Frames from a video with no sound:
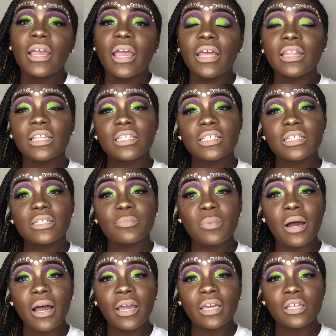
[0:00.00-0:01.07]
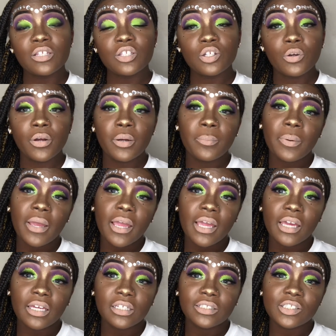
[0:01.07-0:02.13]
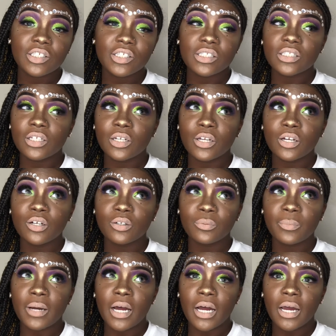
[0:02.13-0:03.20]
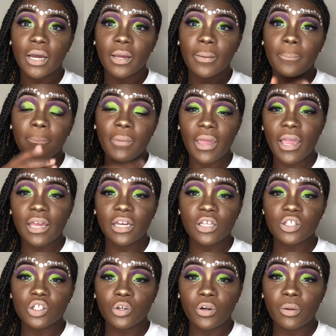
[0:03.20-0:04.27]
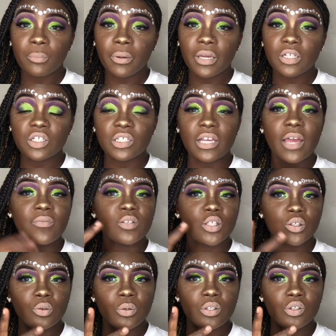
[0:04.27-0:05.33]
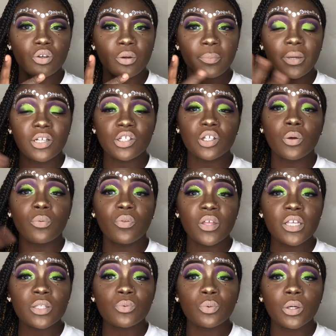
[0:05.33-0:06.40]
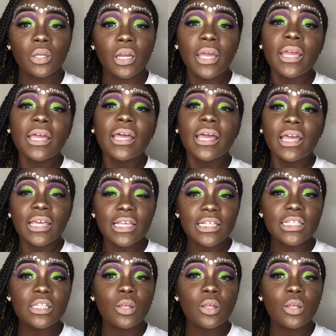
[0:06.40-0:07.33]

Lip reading: And this is my Instagram page, you know, my main Instagram page, because I have two Instagram pages. So this one is